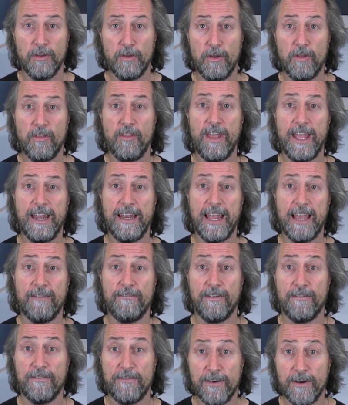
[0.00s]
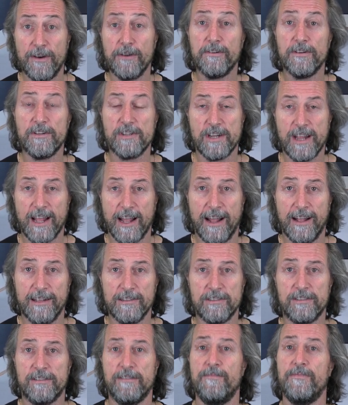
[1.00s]
you then have a very good
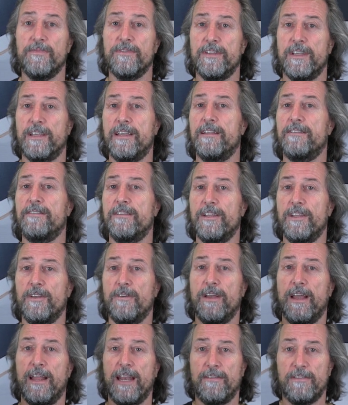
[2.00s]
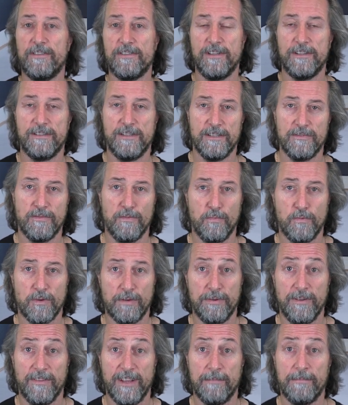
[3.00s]
chance to continue and have a successful
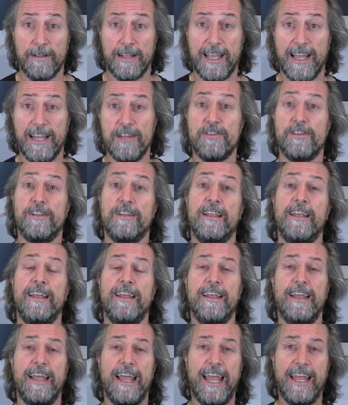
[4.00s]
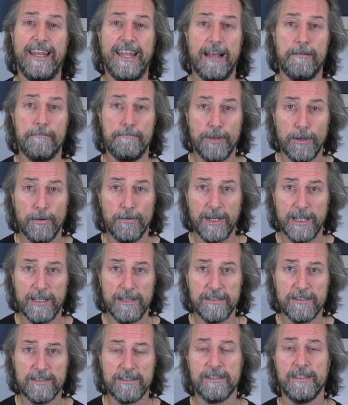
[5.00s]
waterproofing application, and our
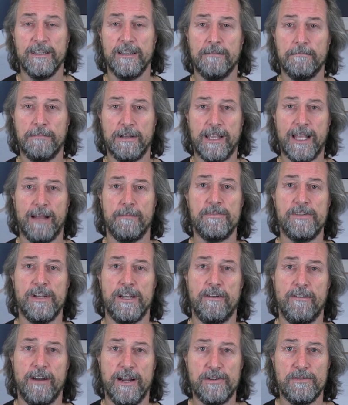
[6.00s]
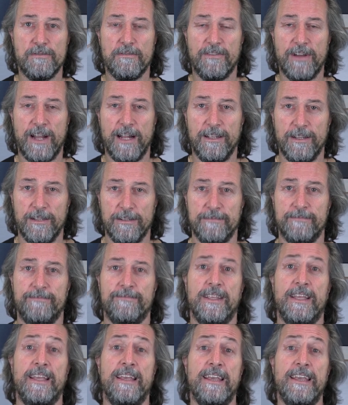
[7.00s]
buildings become generational value.
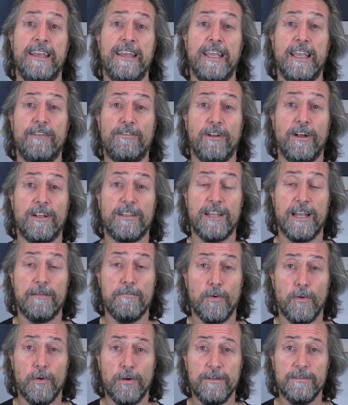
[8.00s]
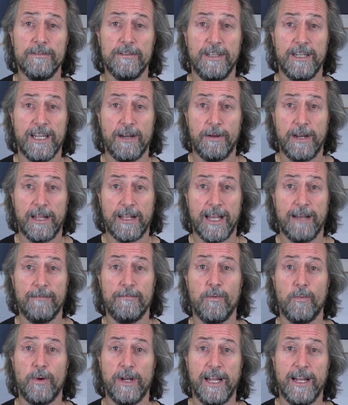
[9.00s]
If you'd like to know more, you know where to
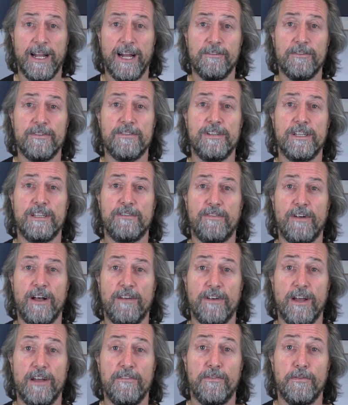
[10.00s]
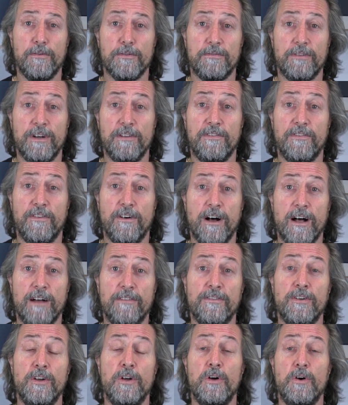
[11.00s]
come,
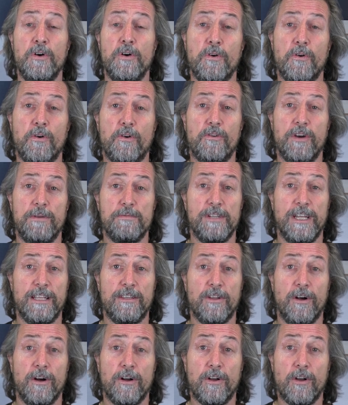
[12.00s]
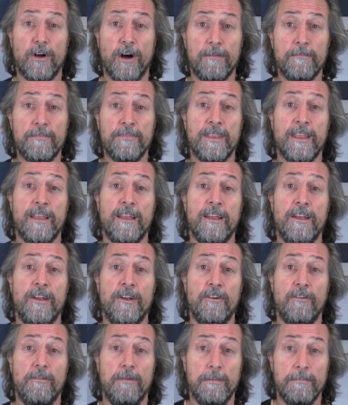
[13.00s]
1-800-650-435 or gripset.com.
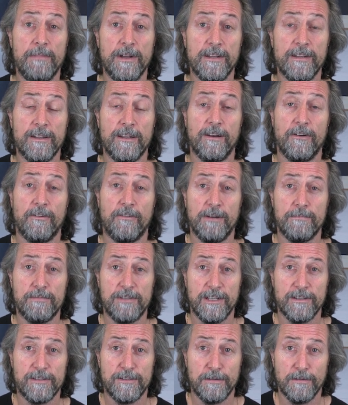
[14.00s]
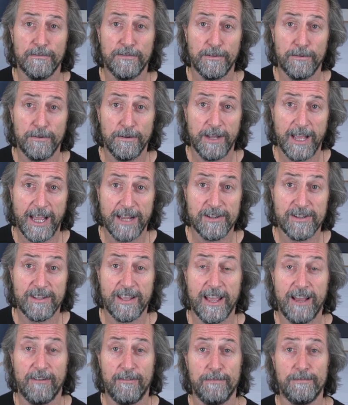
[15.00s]
Remember, Gripset Sealed for Good,
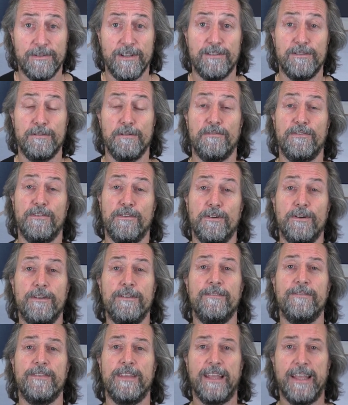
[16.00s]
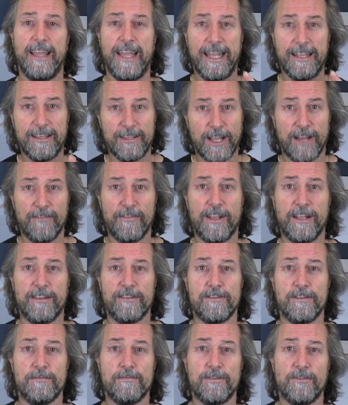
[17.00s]
hashtag Gripset Sealed for Good, and don't forget
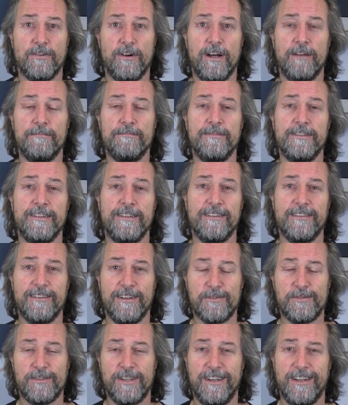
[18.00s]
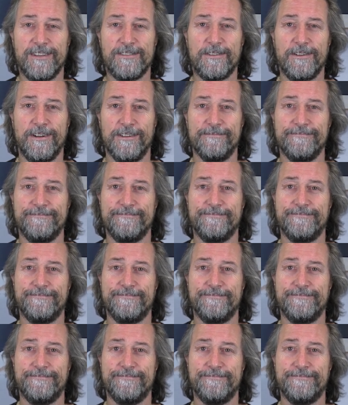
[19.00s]
to subscribe. I'll see you next time.